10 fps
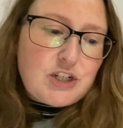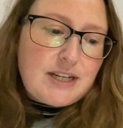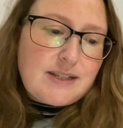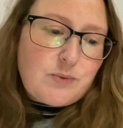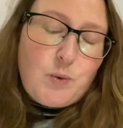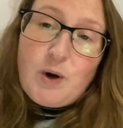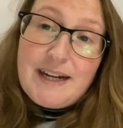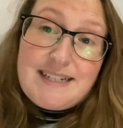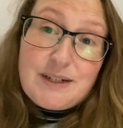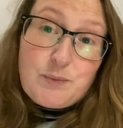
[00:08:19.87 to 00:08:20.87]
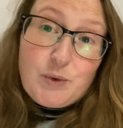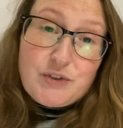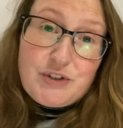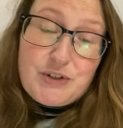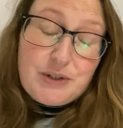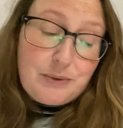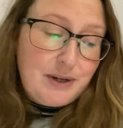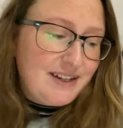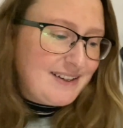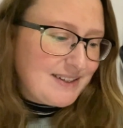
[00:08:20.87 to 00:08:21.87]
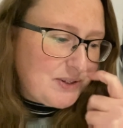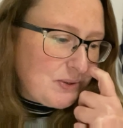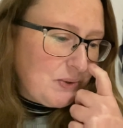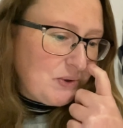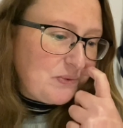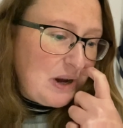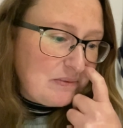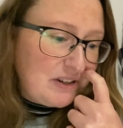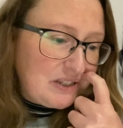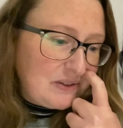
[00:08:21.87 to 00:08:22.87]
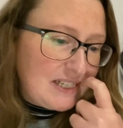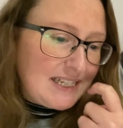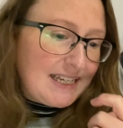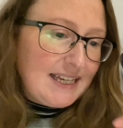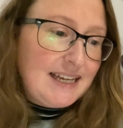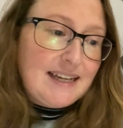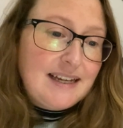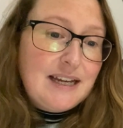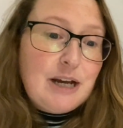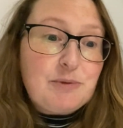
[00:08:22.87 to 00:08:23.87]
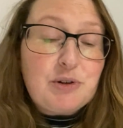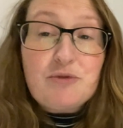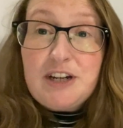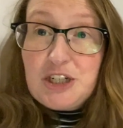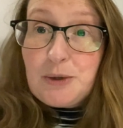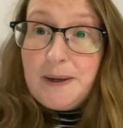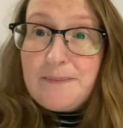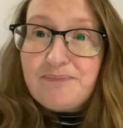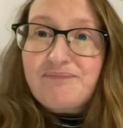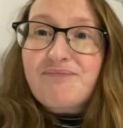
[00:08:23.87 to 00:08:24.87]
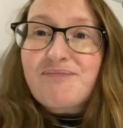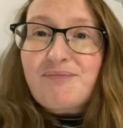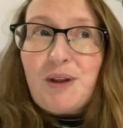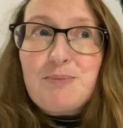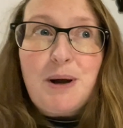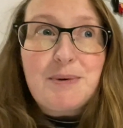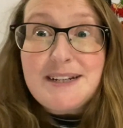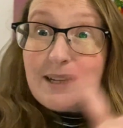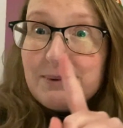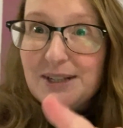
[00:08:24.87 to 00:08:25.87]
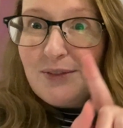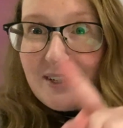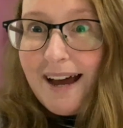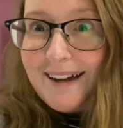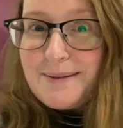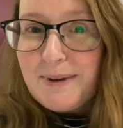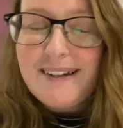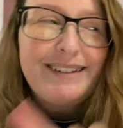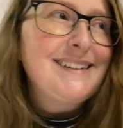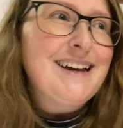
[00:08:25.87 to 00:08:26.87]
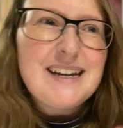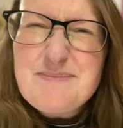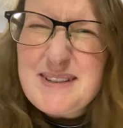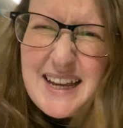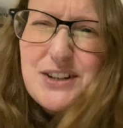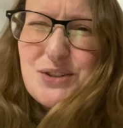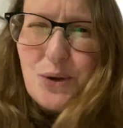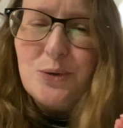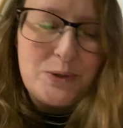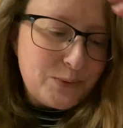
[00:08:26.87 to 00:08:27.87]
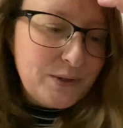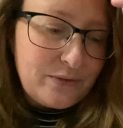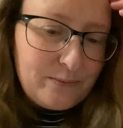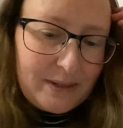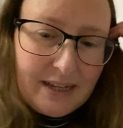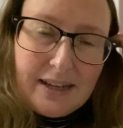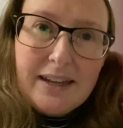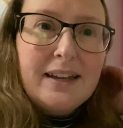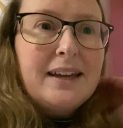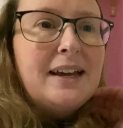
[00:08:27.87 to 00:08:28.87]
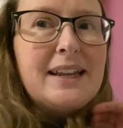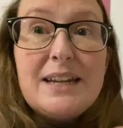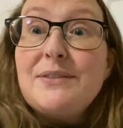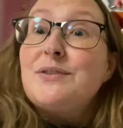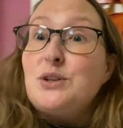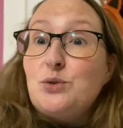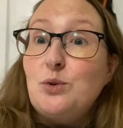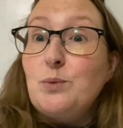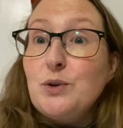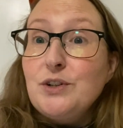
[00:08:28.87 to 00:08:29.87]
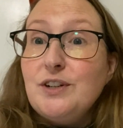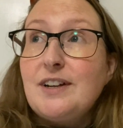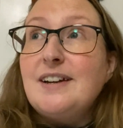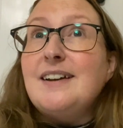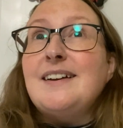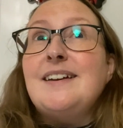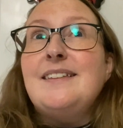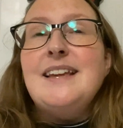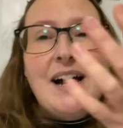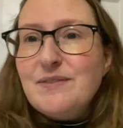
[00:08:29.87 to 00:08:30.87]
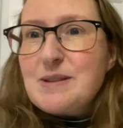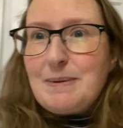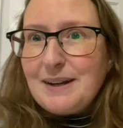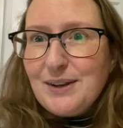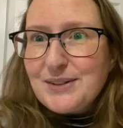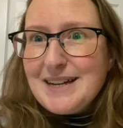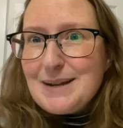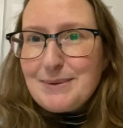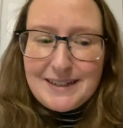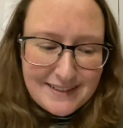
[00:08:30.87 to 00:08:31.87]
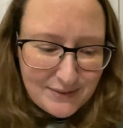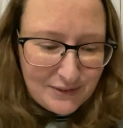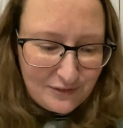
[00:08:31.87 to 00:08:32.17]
is what I didn't want to do. So what I'm going to do today, I'm going to redo it, but I'm going to set myself a timer. Timed sketches always work for me. And even if they don't work, you haven't spent a long time on it, so it's